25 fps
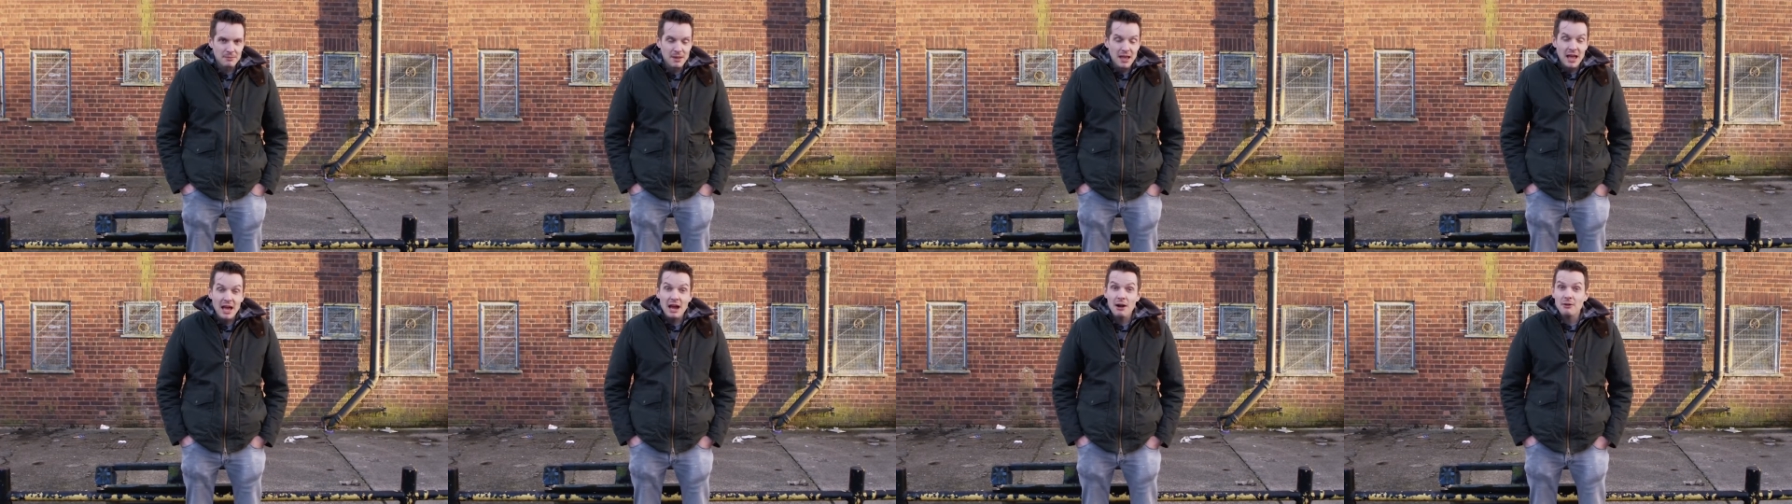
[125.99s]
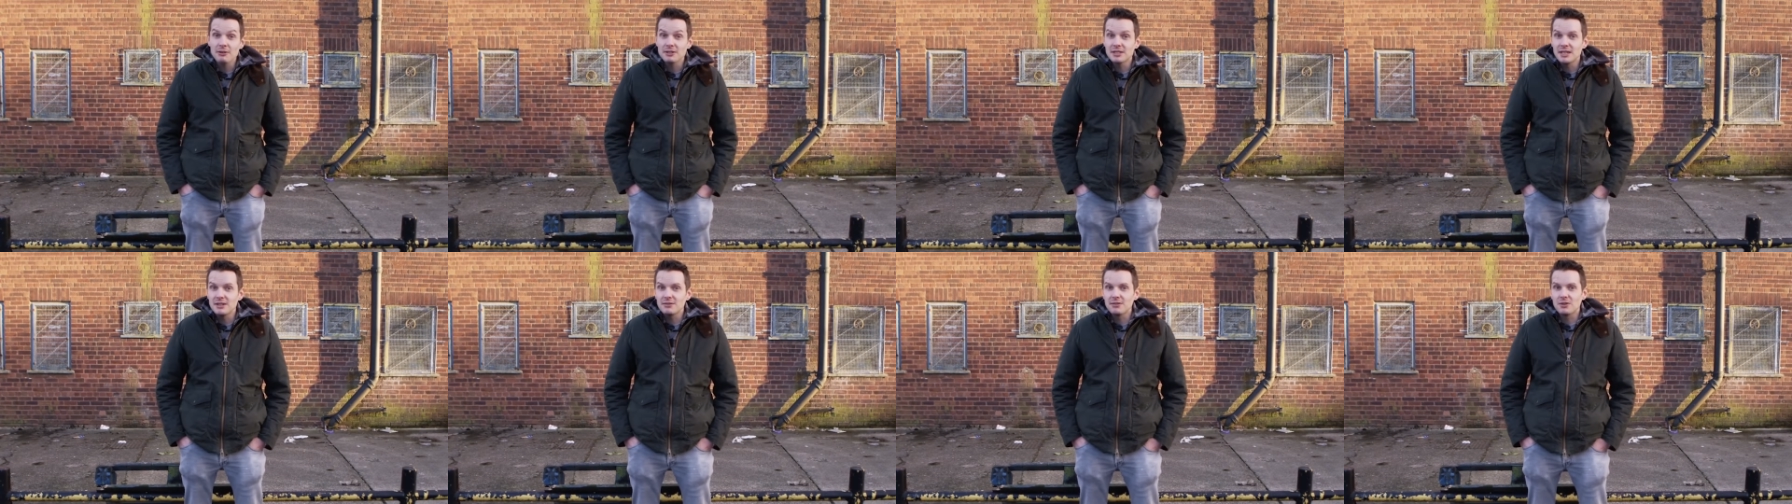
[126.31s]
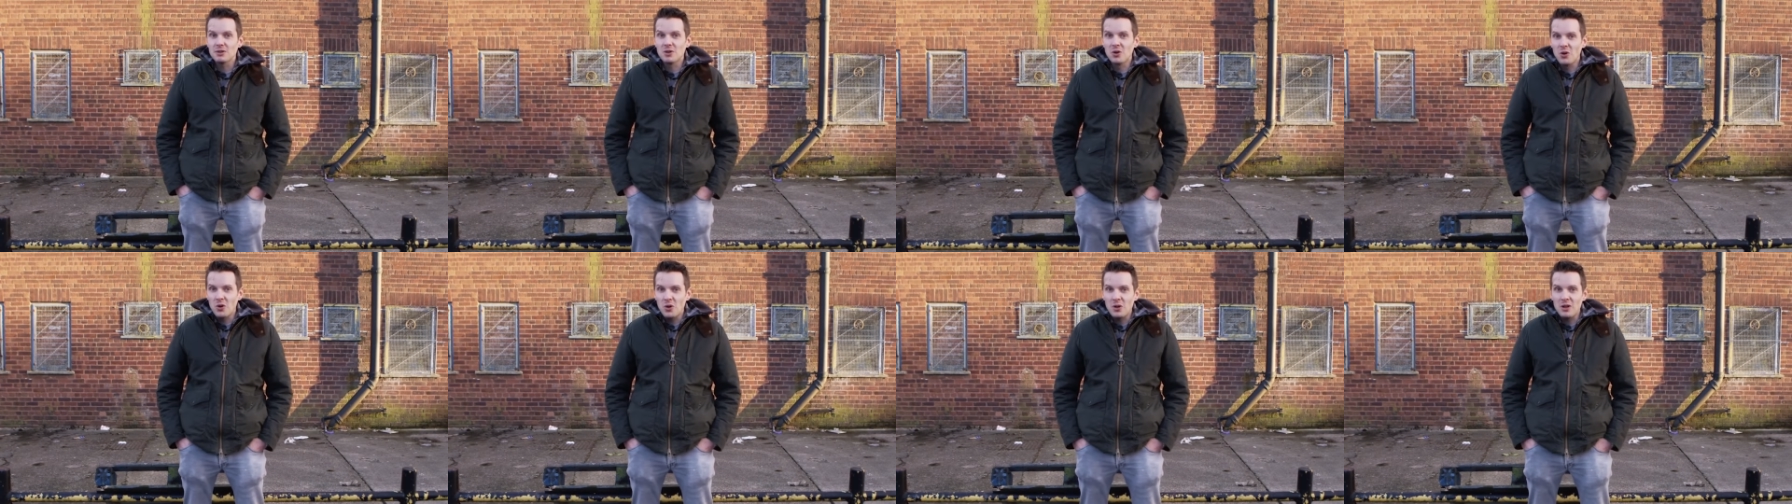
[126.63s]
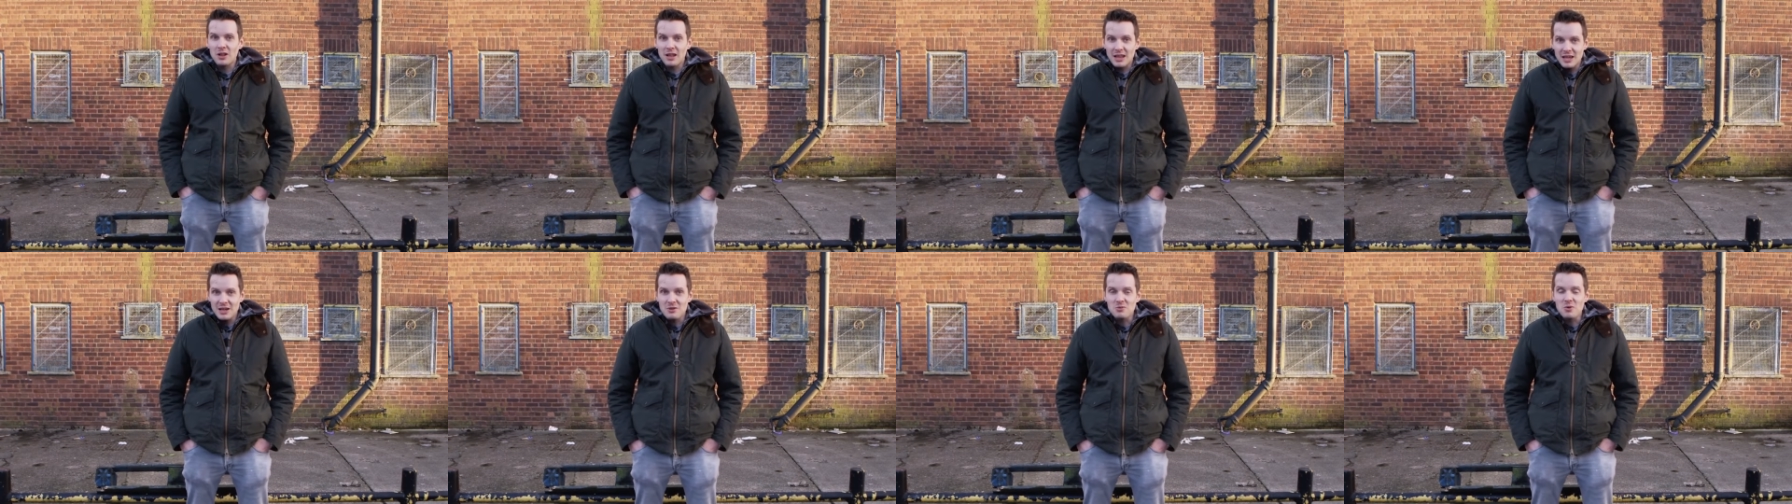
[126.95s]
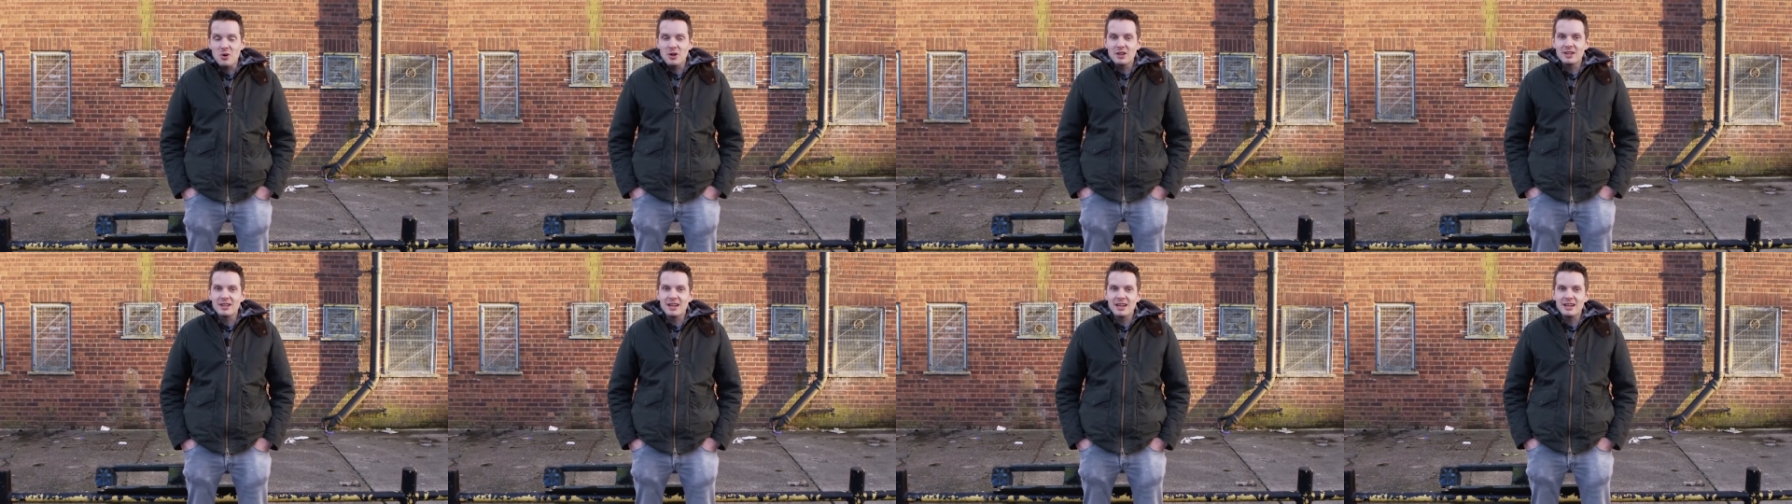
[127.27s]
I received a call late
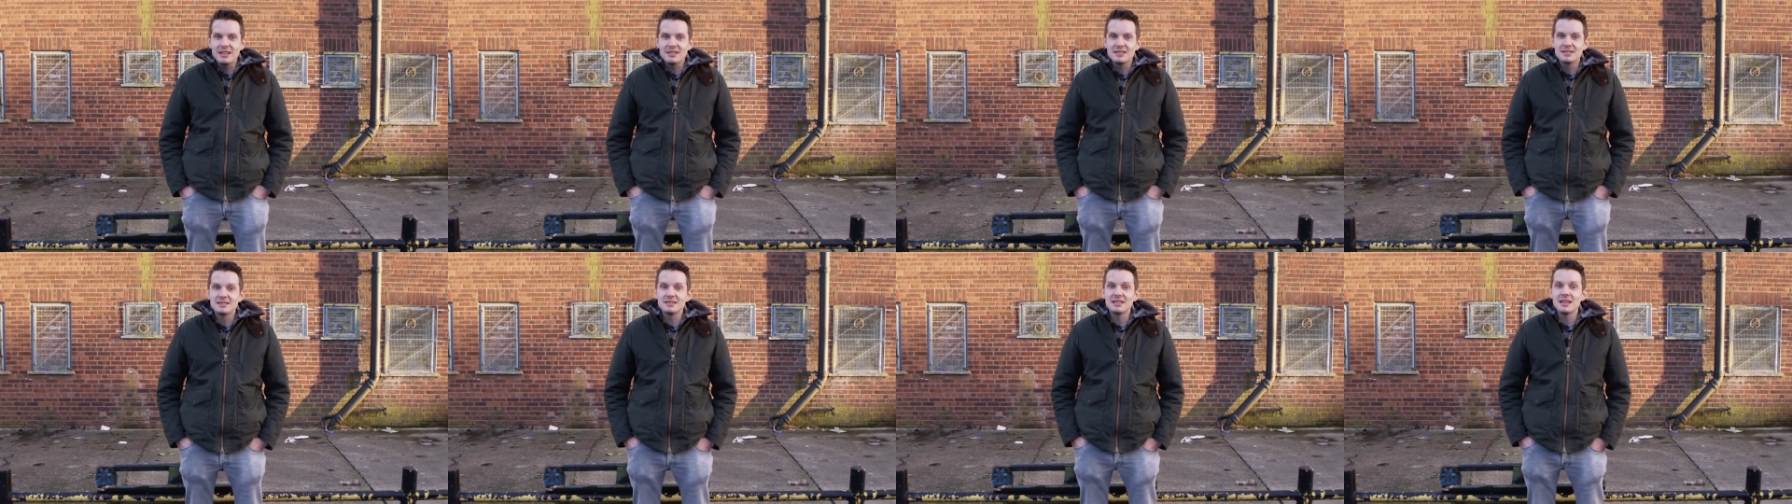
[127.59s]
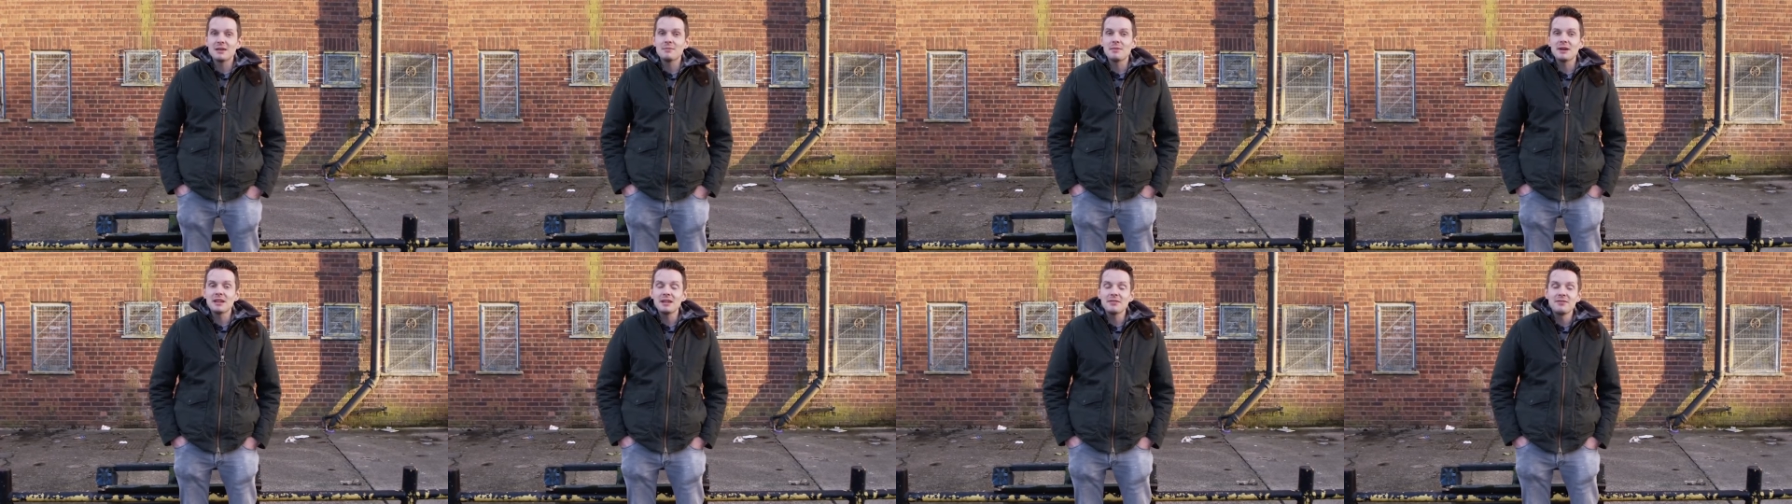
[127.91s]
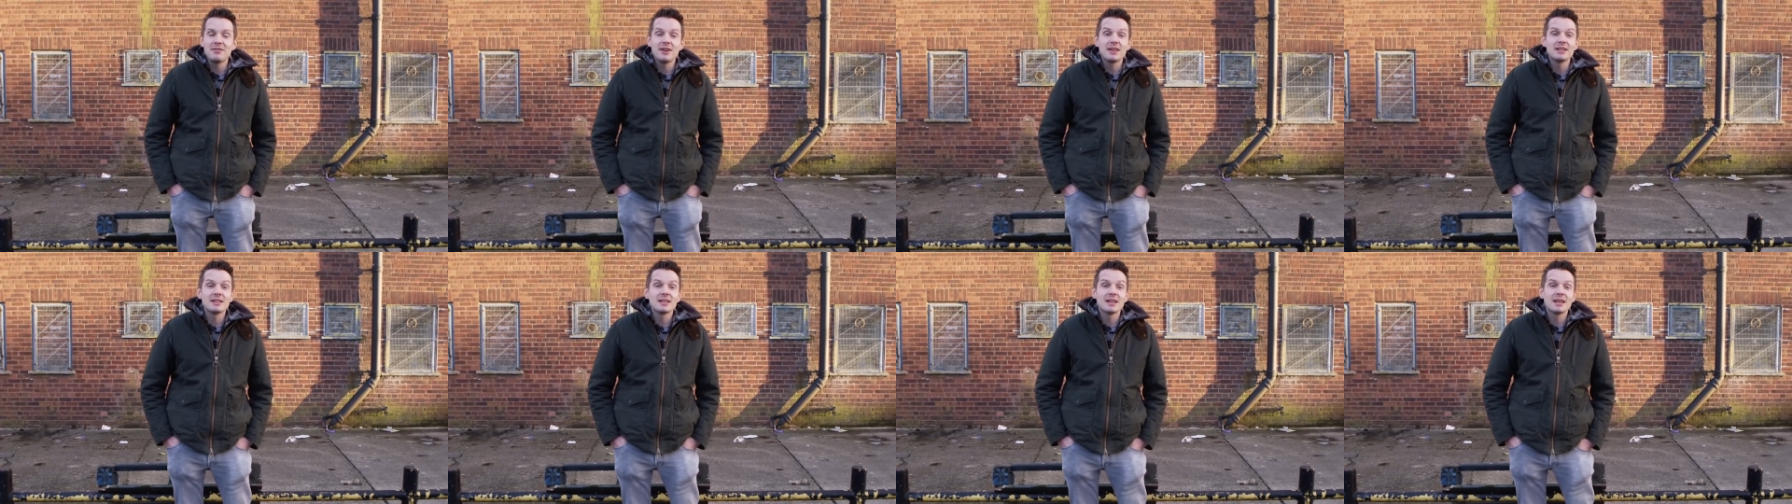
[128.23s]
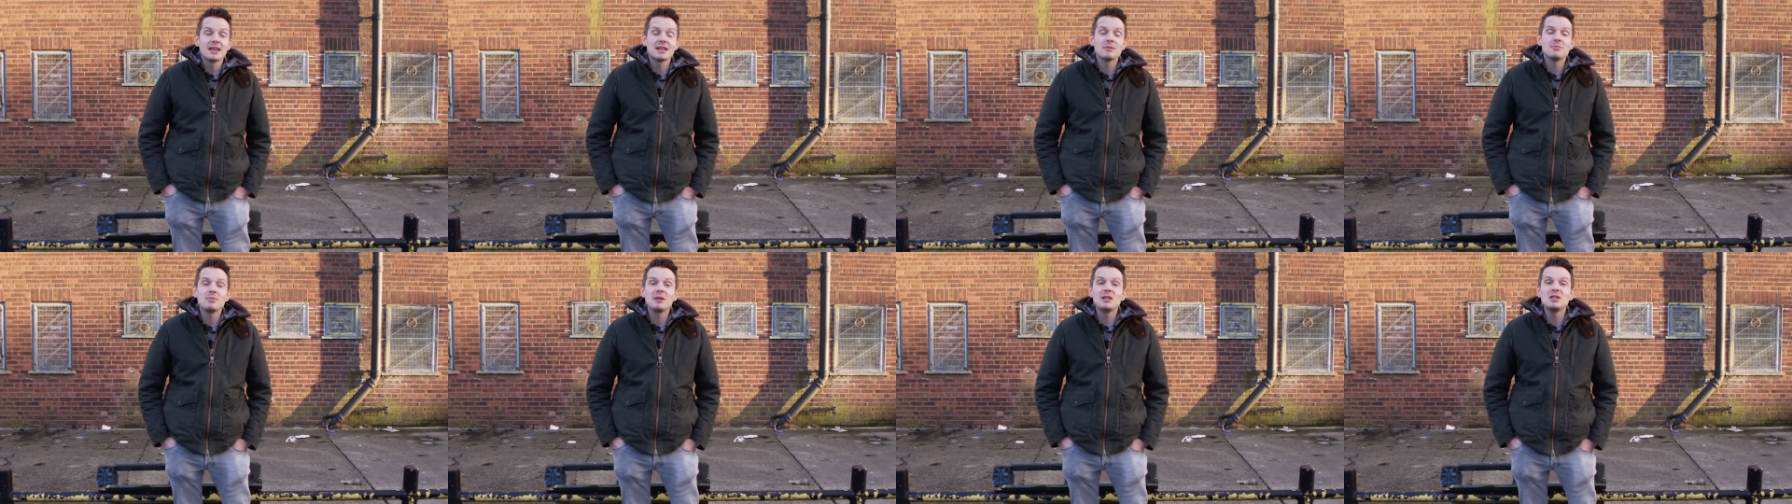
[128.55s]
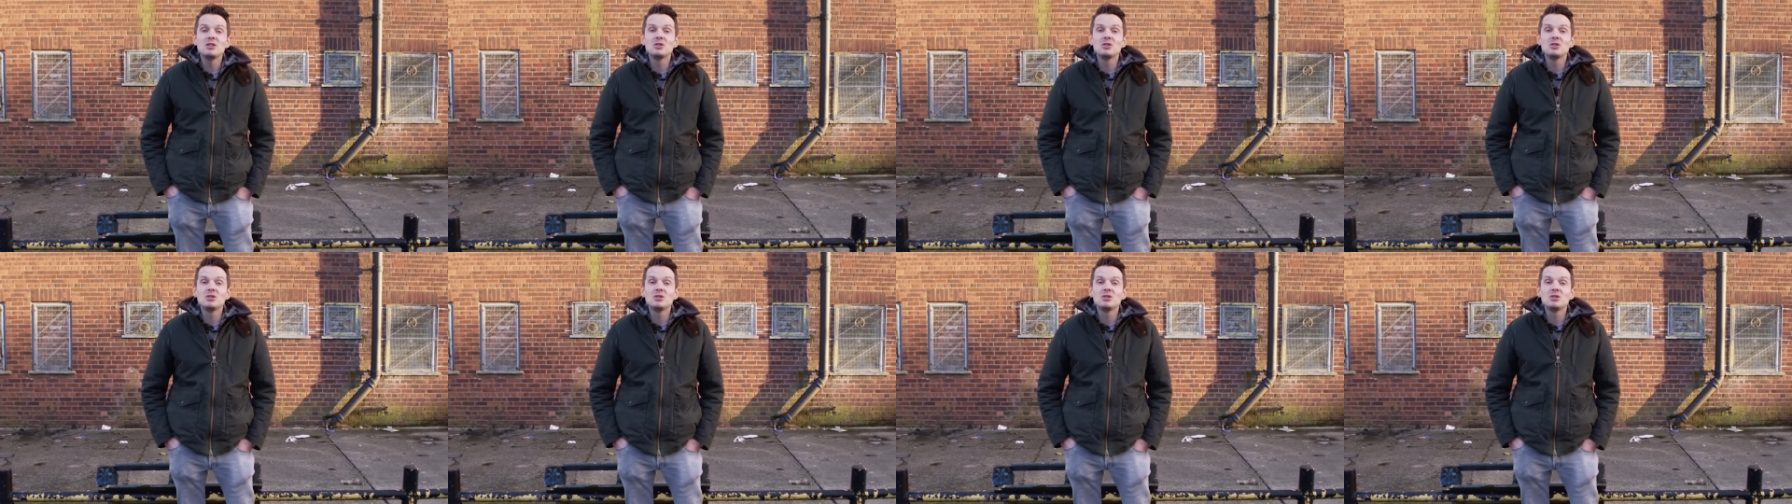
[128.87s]
one night to say my defender had been